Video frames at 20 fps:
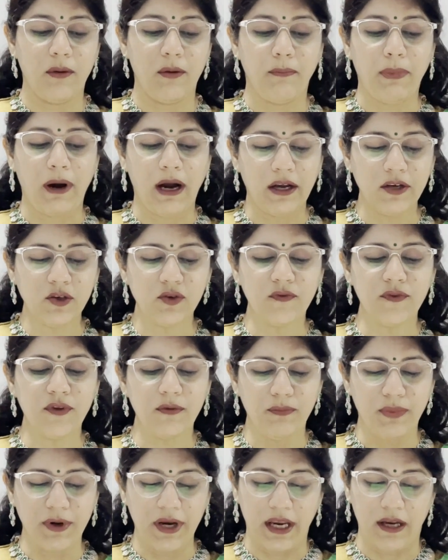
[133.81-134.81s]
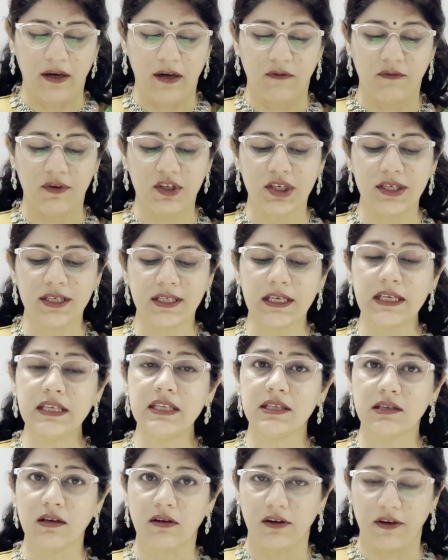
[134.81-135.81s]
The part of the brain which is
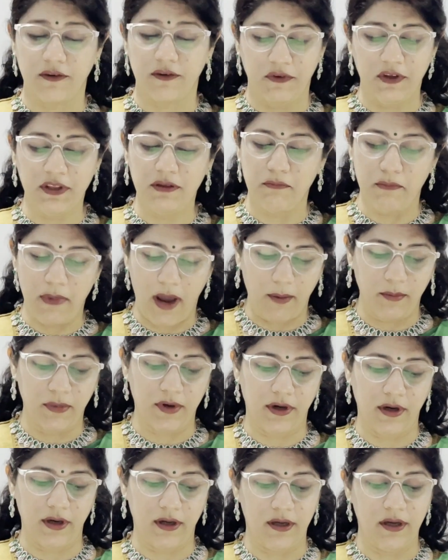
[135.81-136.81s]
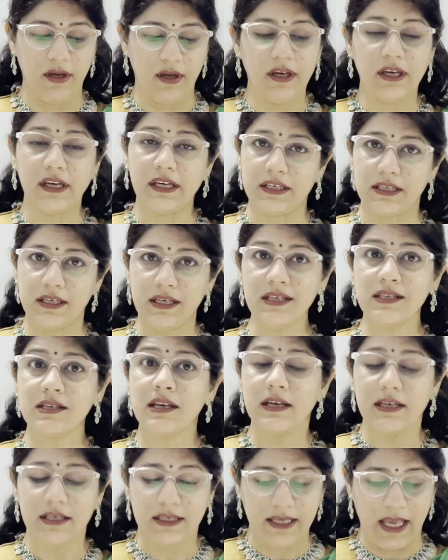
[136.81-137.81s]
concerned with memory. It is
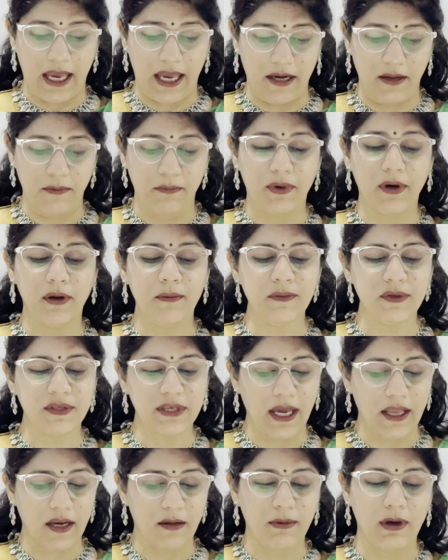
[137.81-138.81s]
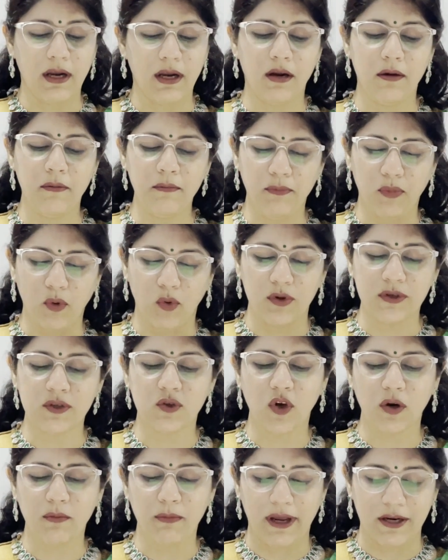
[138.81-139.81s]
cerebrum, cerebellum,
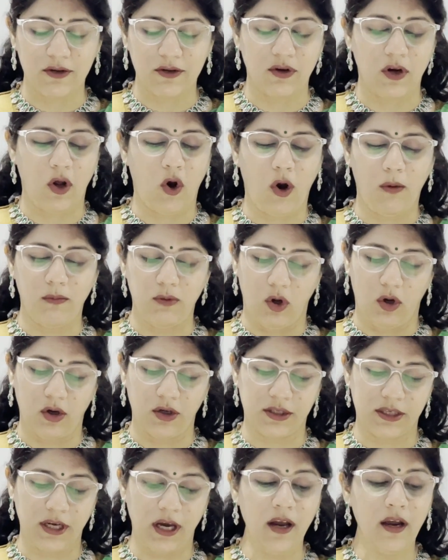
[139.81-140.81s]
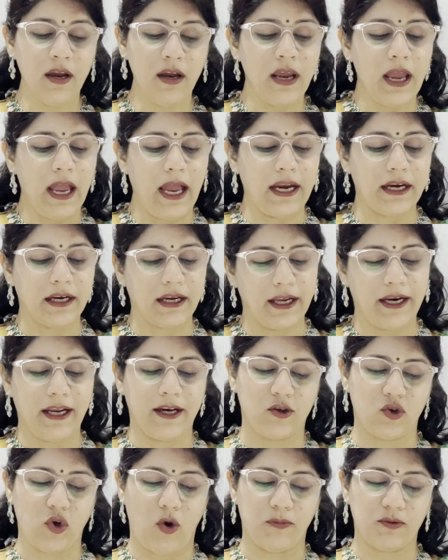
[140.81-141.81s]
pons or medulla oblongata, and
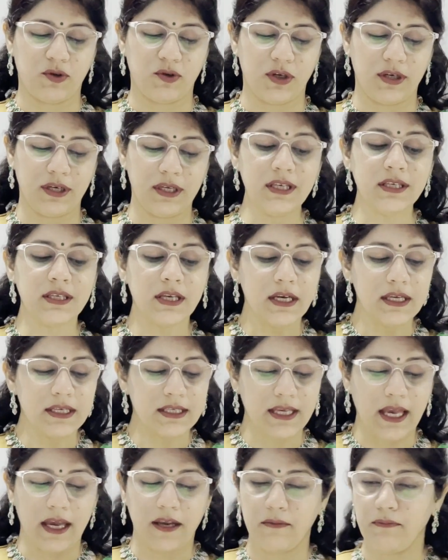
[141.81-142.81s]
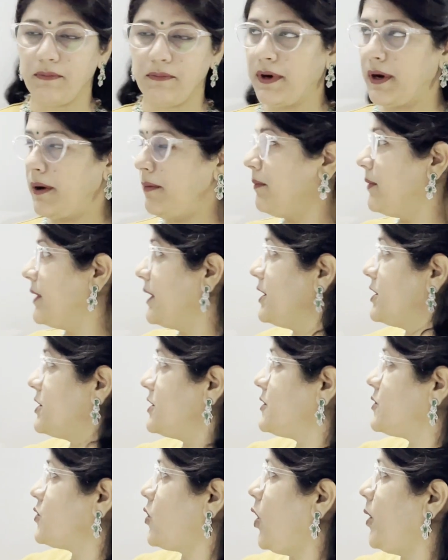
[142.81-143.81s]
correct option is cerebrum. It
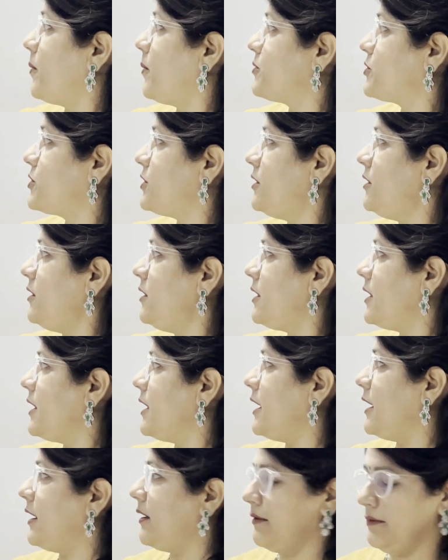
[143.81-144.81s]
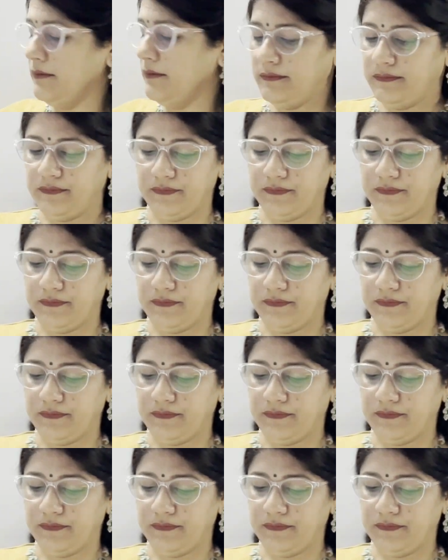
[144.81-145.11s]
is option A.